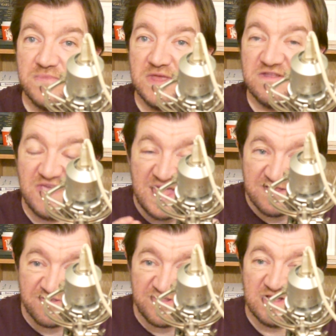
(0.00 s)
It's
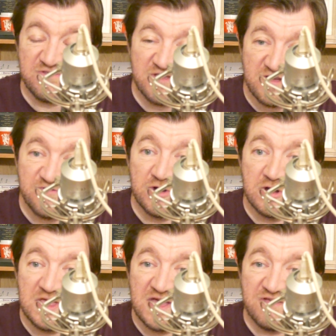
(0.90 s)
instinct, and
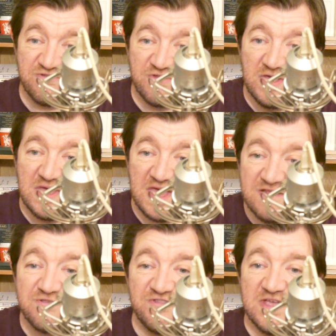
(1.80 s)
Cavani has
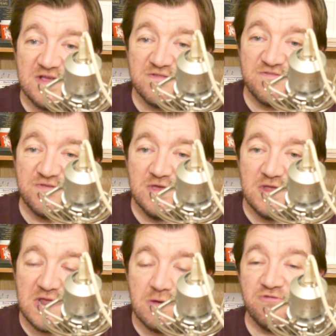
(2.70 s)
instinct.
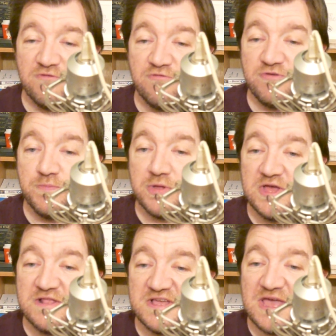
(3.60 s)
Now he's obviously
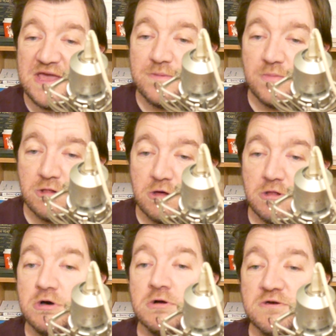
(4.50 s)
played the game a lot
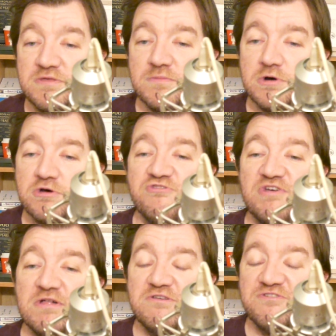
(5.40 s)
longer than
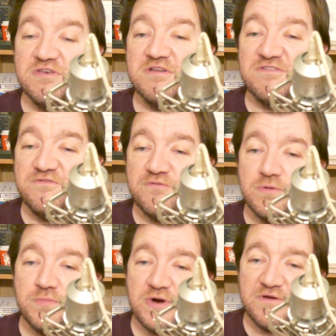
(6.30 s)
Martial. He's 34, but I